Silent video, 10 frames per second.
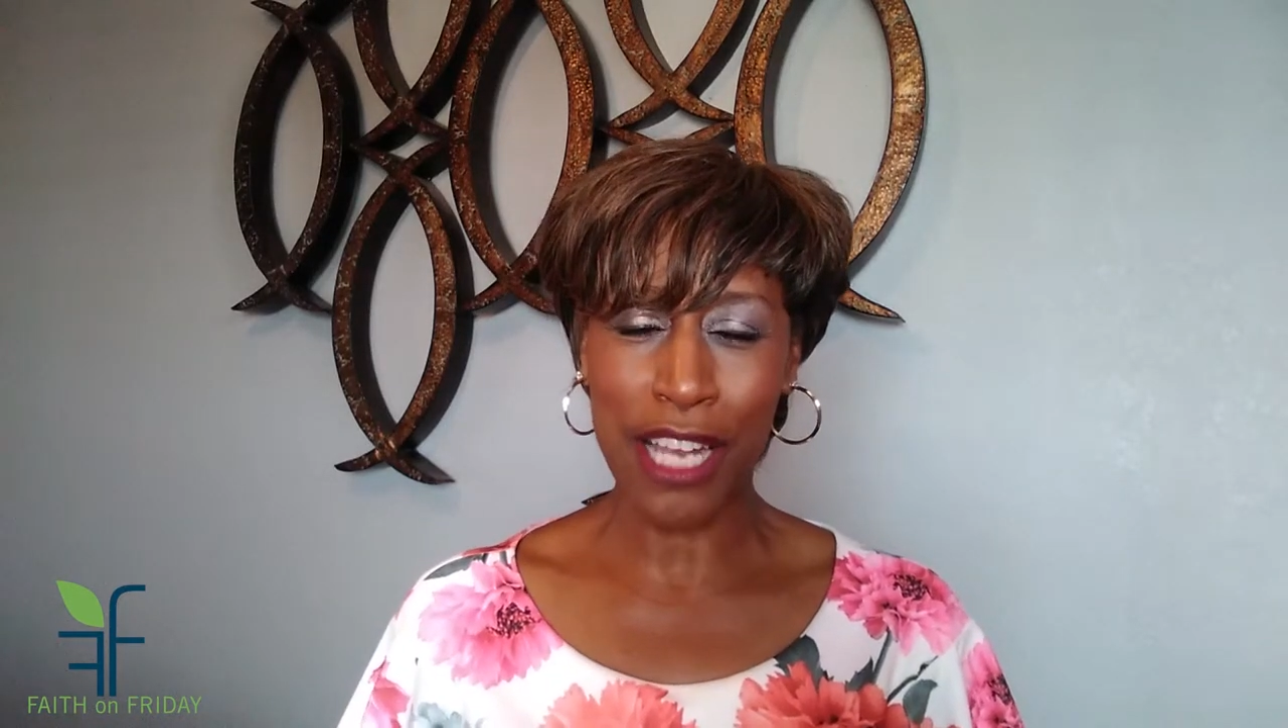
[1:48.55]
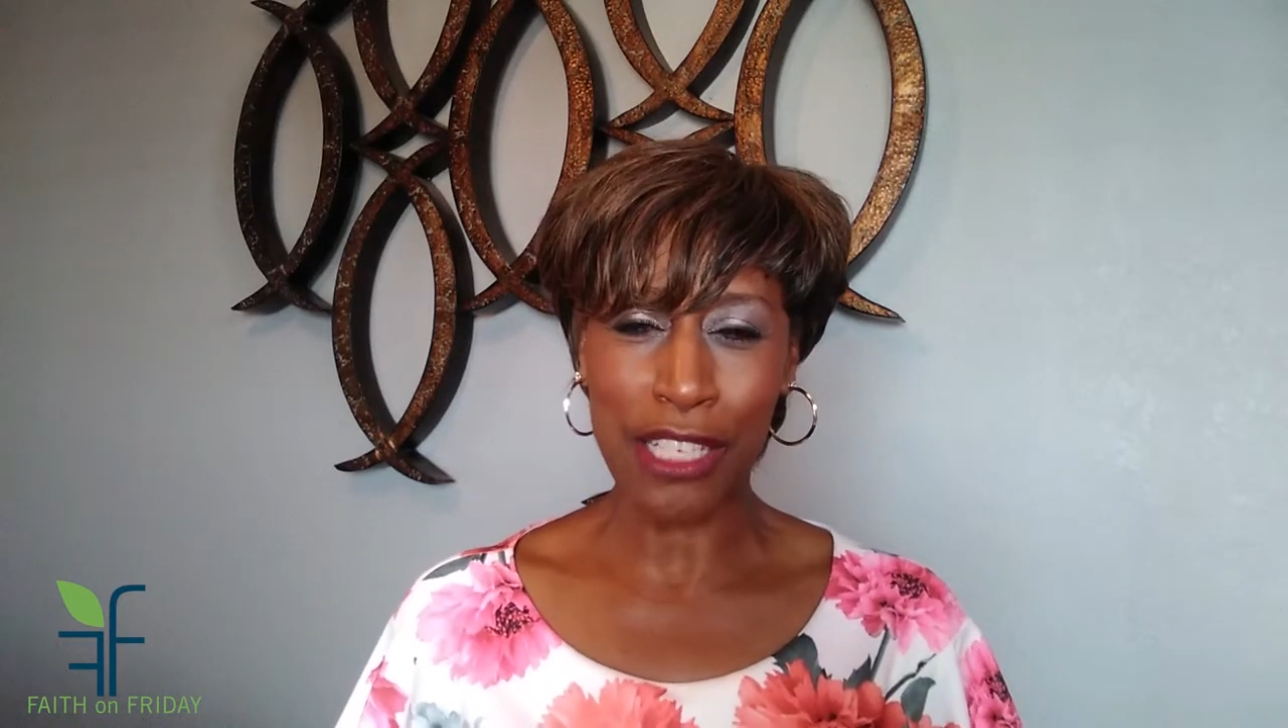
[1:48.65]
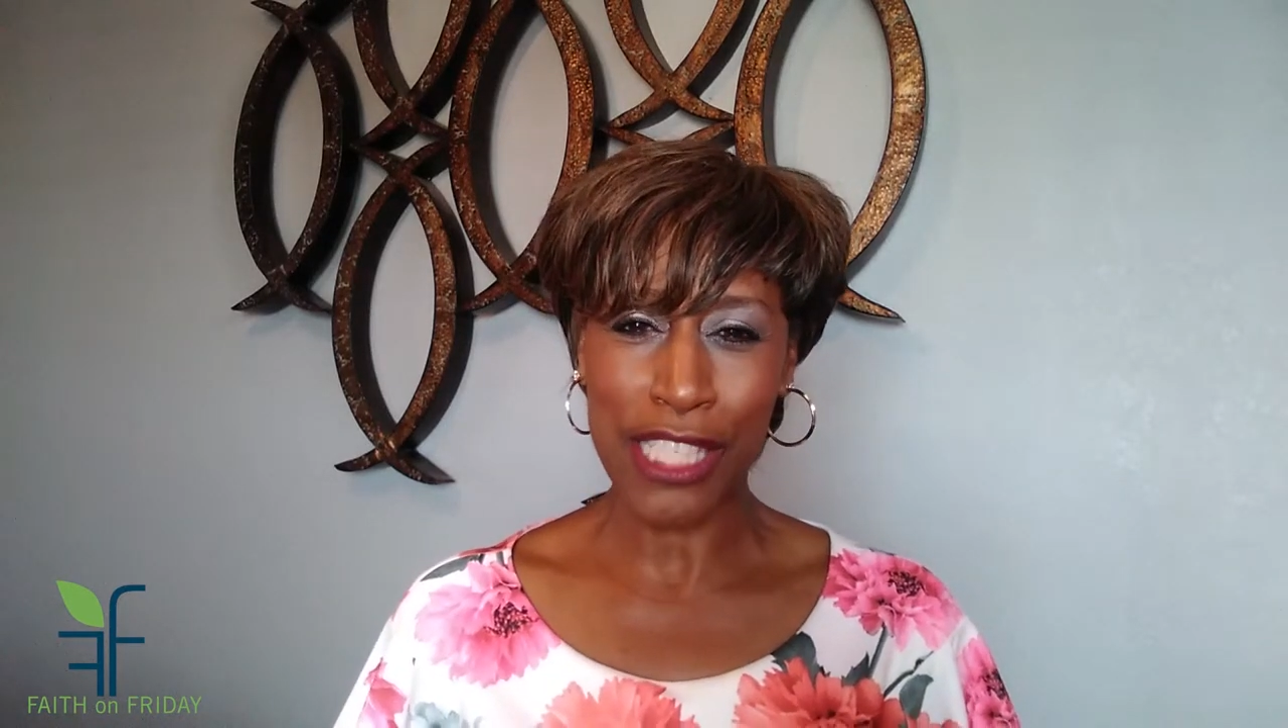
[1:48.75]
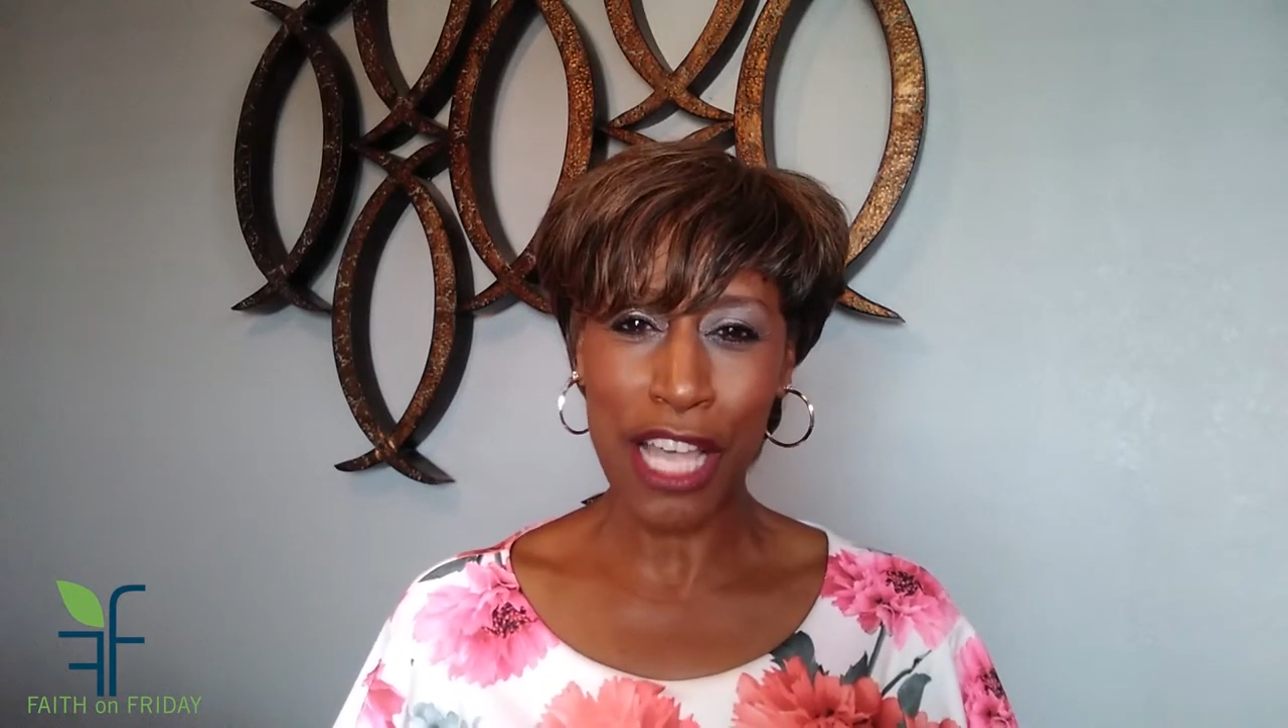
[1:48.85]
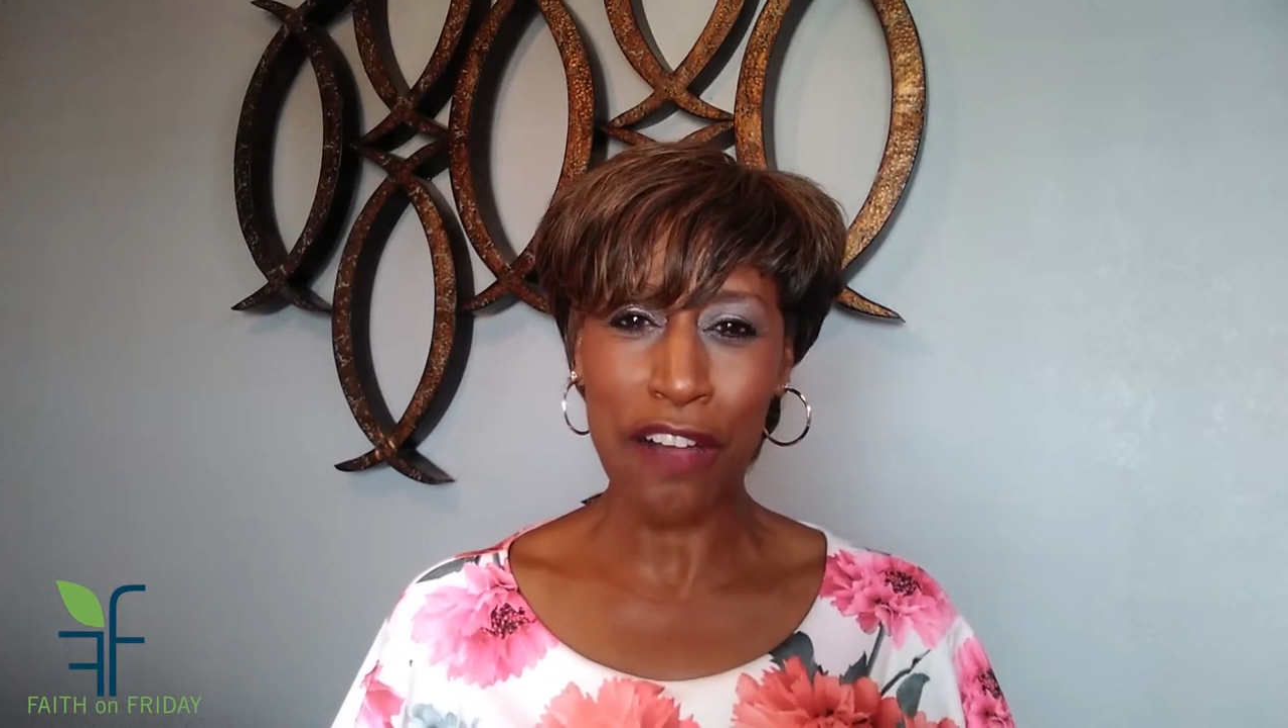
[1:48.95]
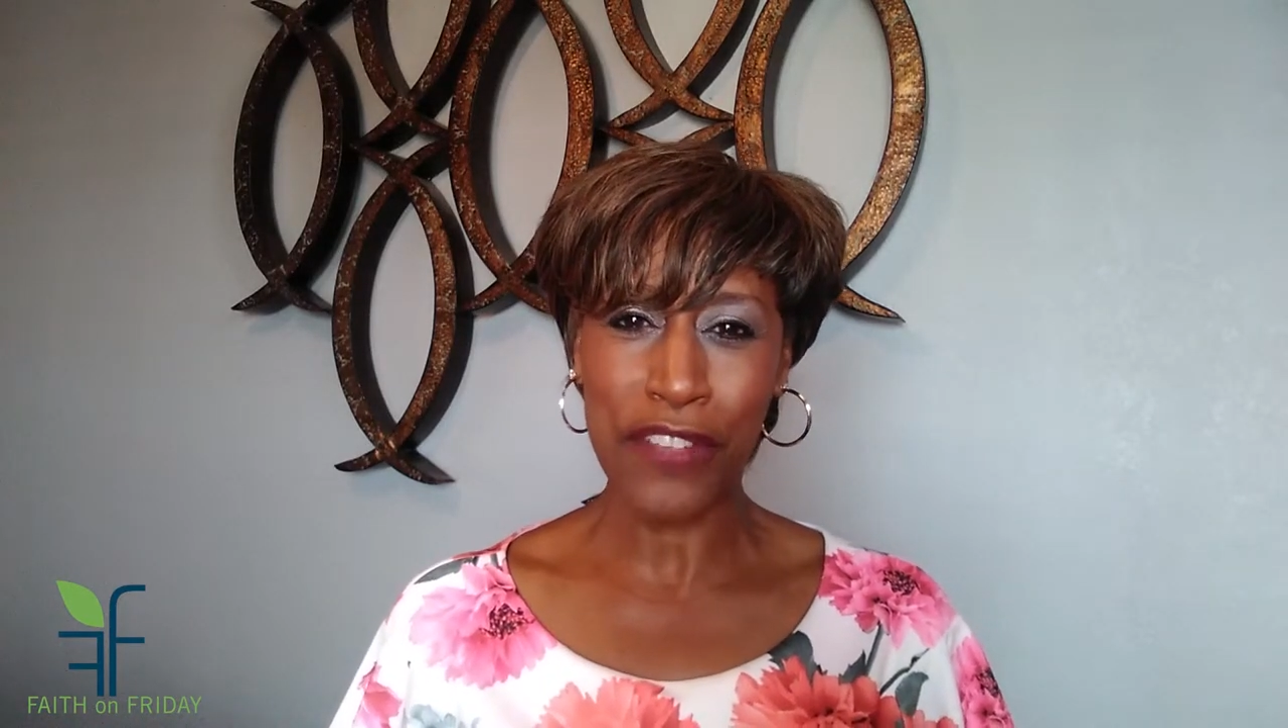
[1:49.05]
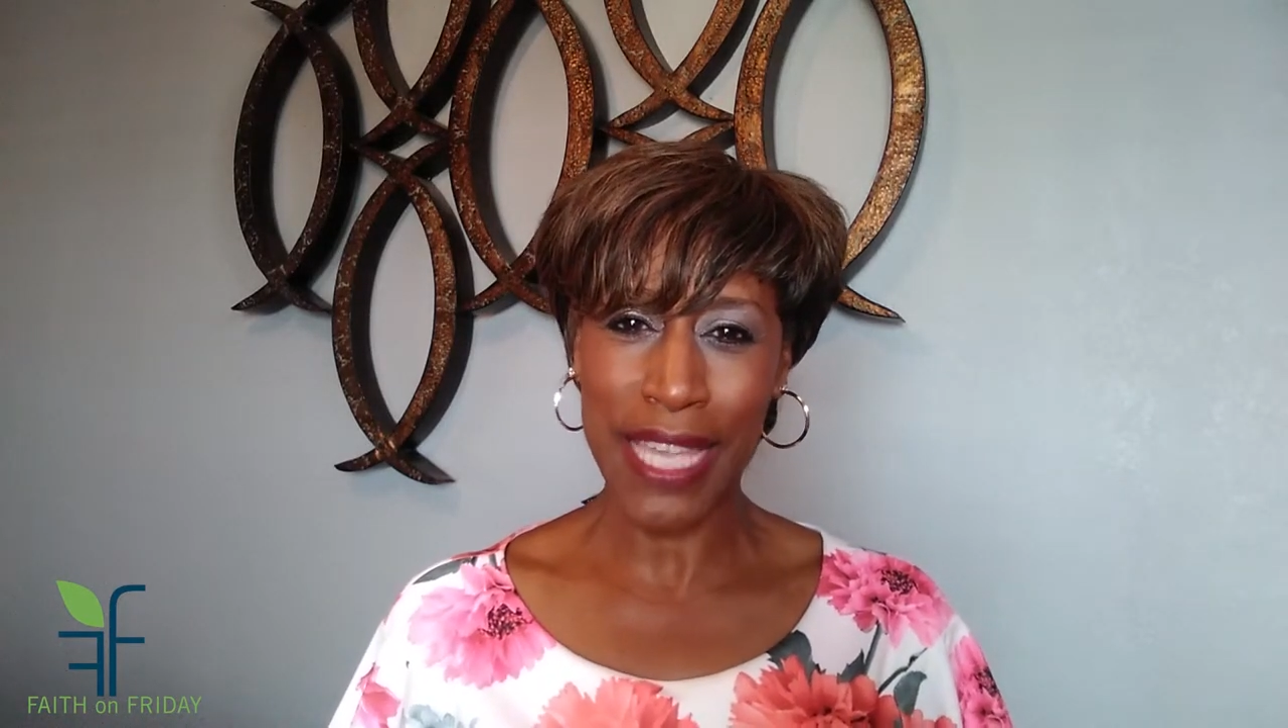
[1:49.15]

ourselves